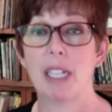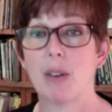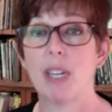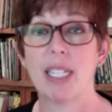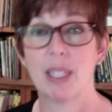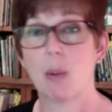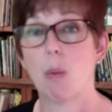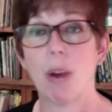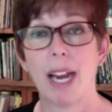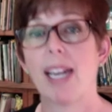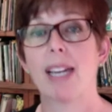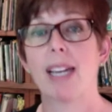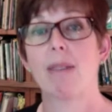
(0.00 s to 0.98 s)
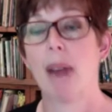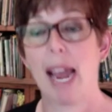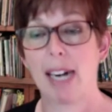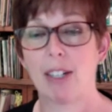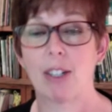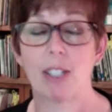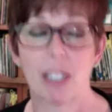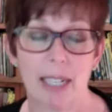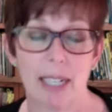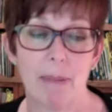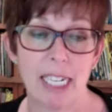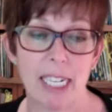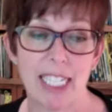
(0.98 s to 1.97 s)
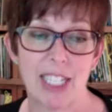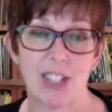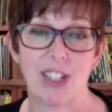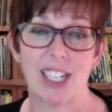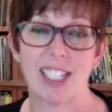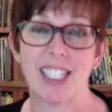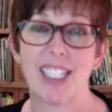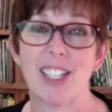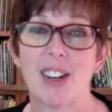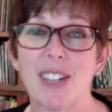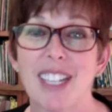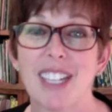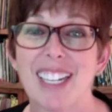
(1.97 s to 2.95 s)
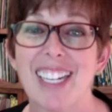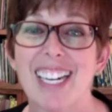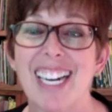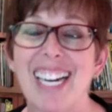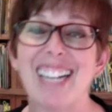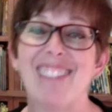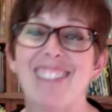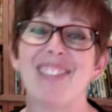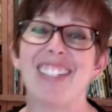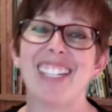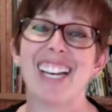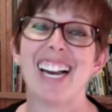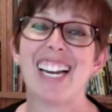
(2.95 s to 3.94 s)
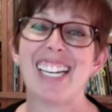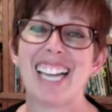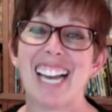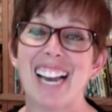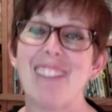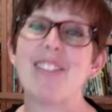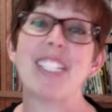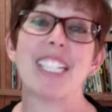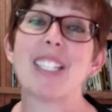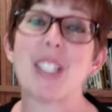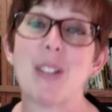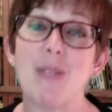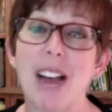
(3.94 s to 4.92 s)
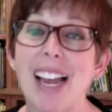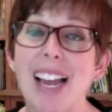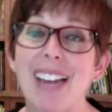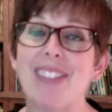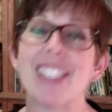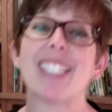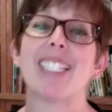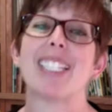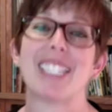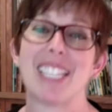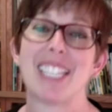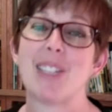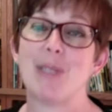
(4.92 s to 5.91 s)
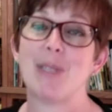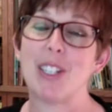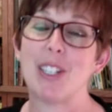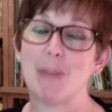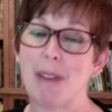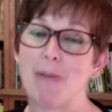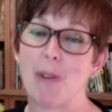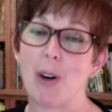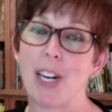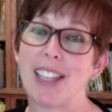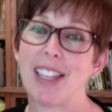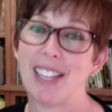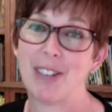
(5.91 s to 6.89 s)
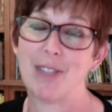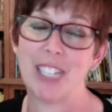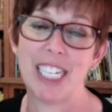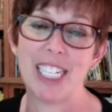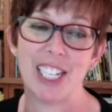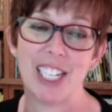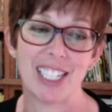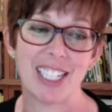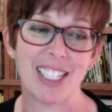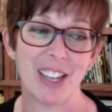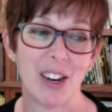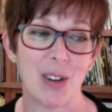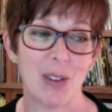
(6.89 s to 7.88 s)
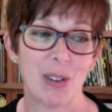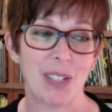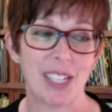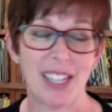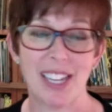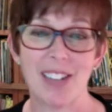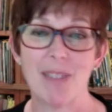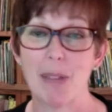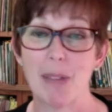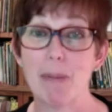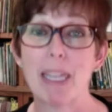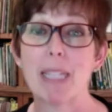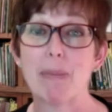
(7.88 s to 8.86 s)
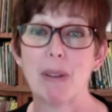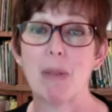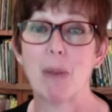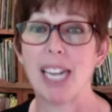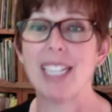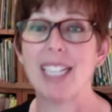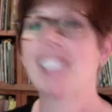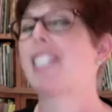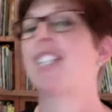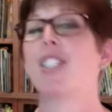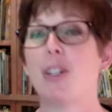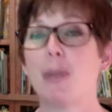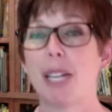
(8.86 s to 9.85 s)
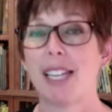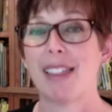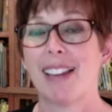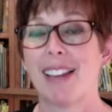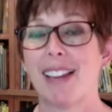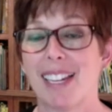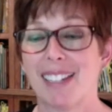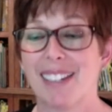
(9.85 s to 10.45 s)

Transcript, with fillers: as the wide-eyed radical in my district. So I've still survived. This is just finished my 40th year of teaching. So there must be ways to do it that